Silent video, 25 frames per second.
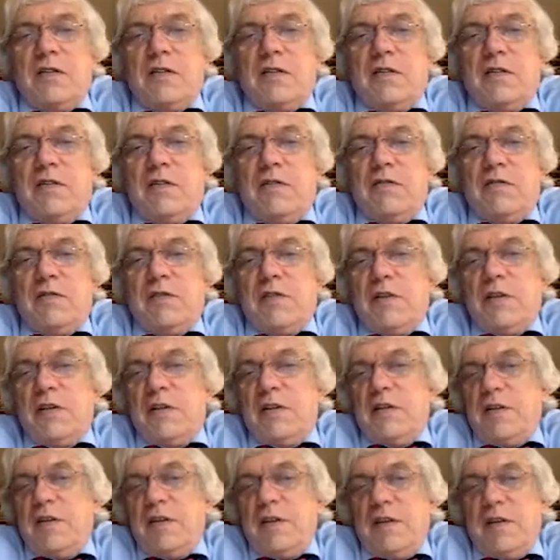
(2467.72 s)

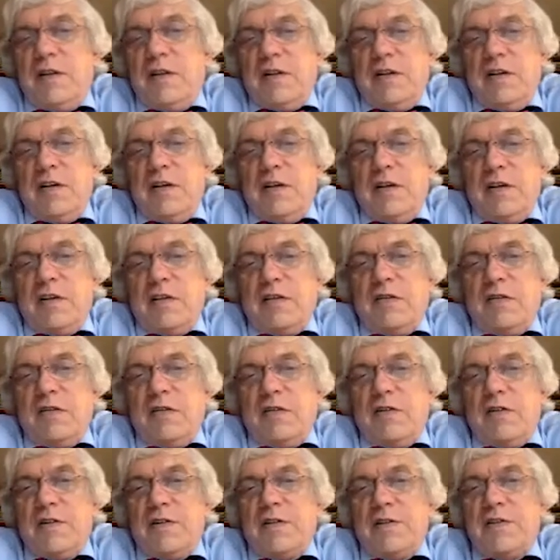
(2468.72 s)
utility and
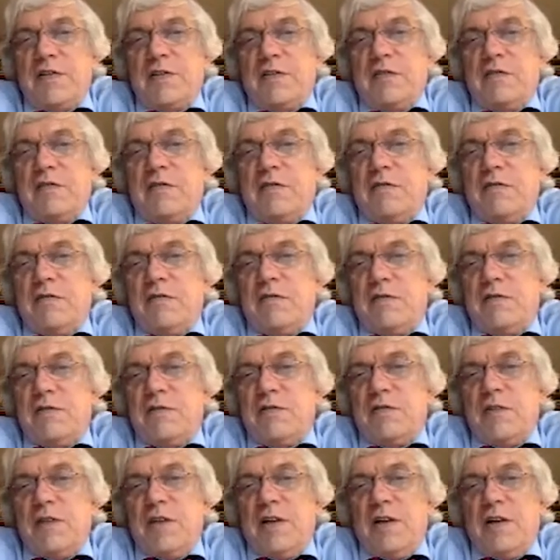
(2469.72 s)
cost, so
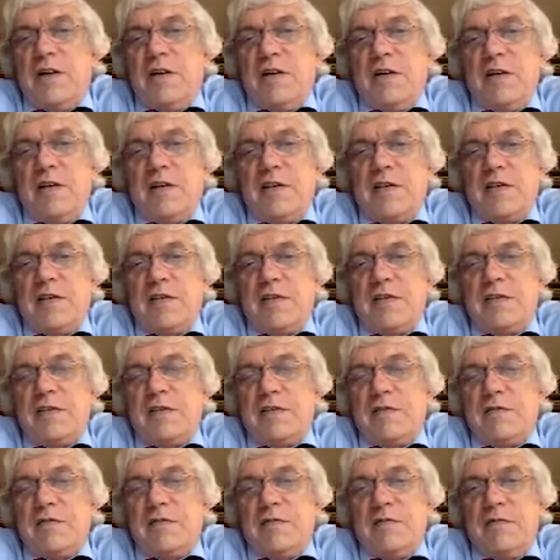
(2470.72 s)
here
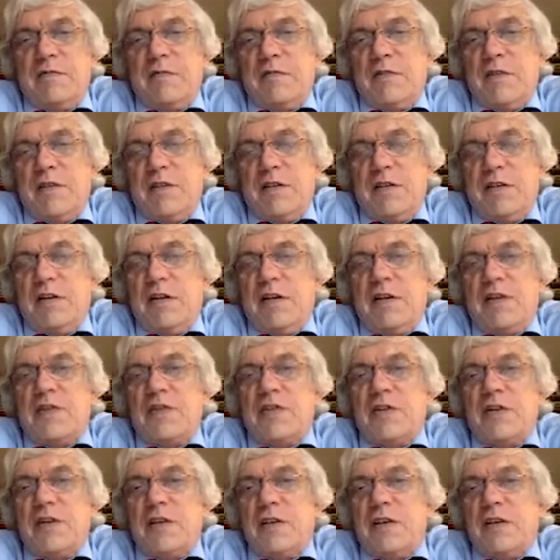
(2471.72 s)
is, in a
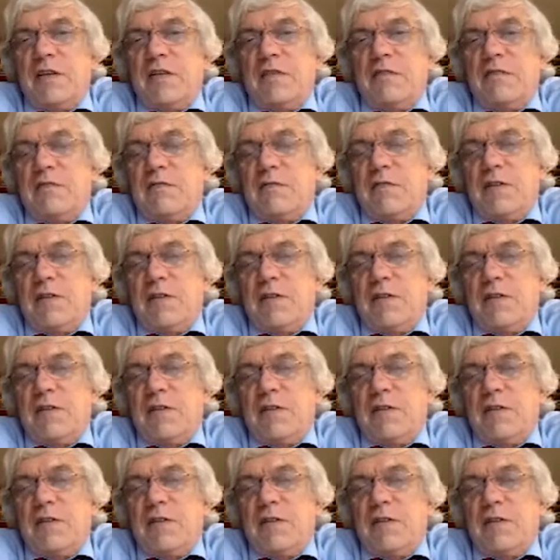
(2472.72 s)
nutshell,